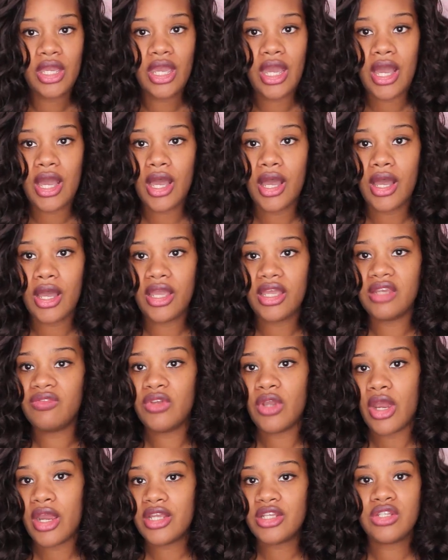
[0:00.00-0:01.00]
Uh,
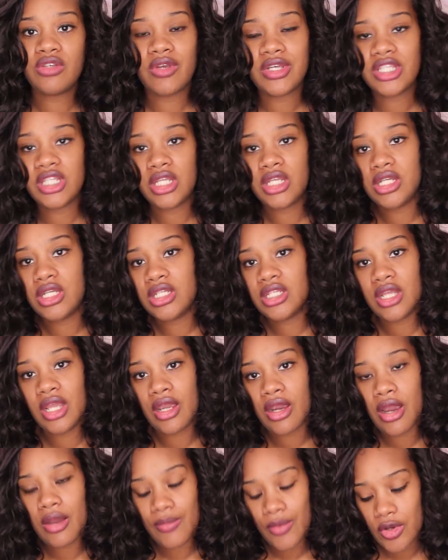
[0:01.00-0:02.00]
if you're interested in this
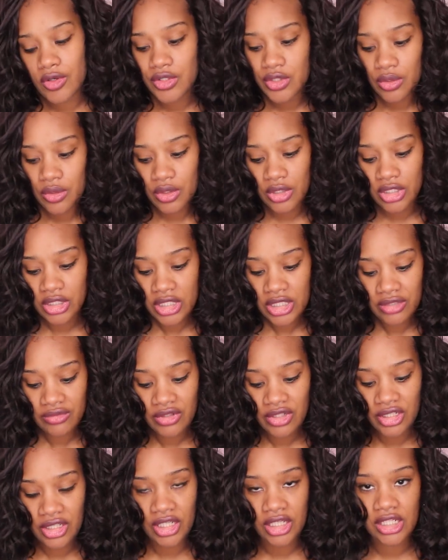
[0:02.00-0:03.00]
hair, I'm also going to leave
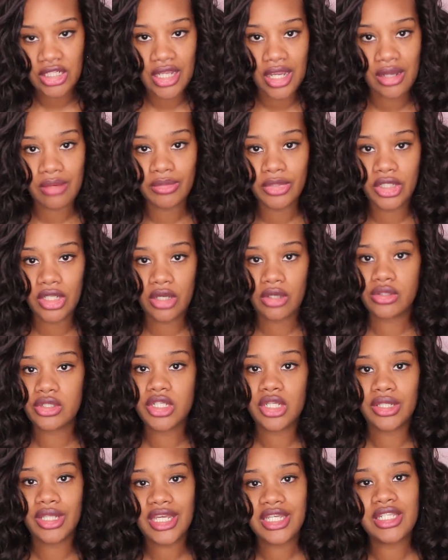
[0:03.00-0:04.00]
the link down below.
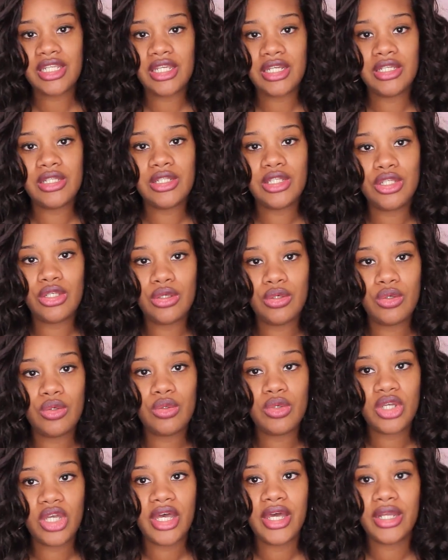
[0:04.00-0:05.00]
So let's get
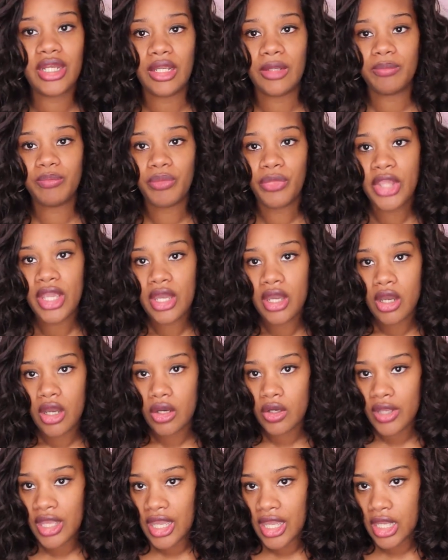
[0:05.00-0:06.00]
into cutting.
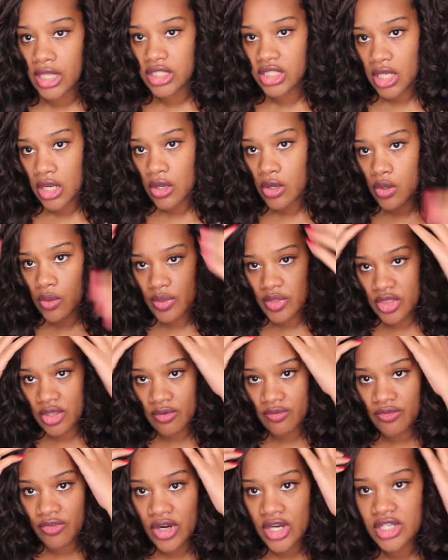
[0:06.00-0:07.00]
Okay, so
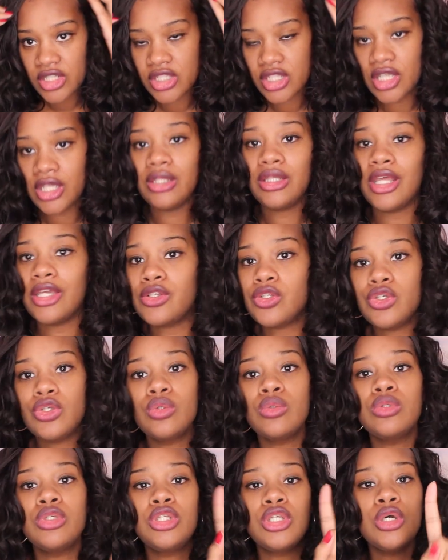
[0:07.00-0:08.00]
the first thing that
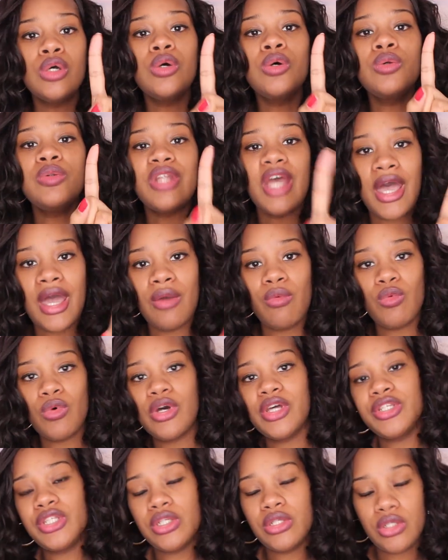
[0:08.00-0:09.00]
you do not
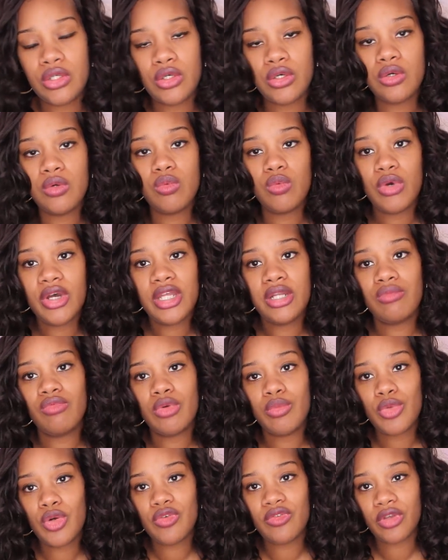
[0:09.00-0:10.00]
want to do when
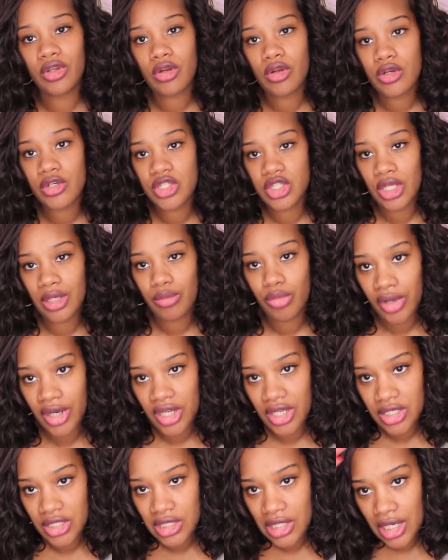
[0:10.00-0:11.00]
removing crochet
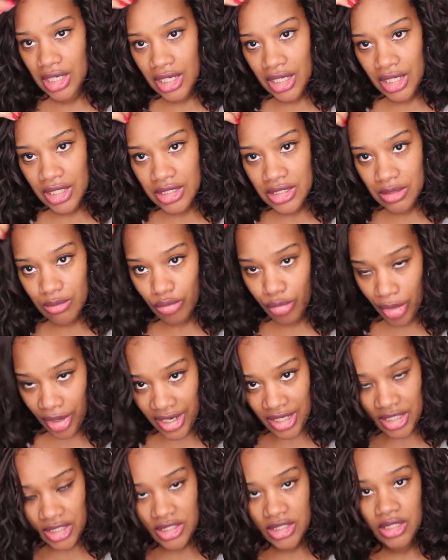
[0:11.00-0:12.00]
braid,
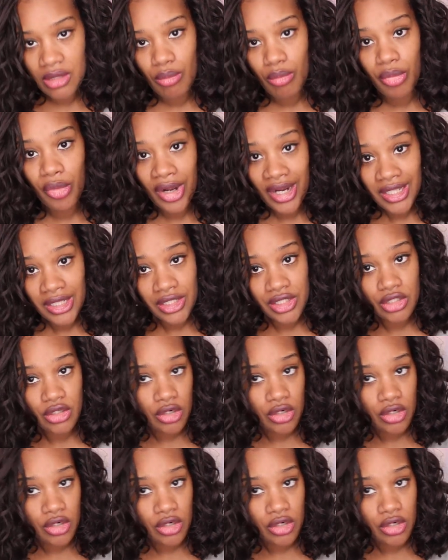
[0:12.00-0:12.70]
braids, braidless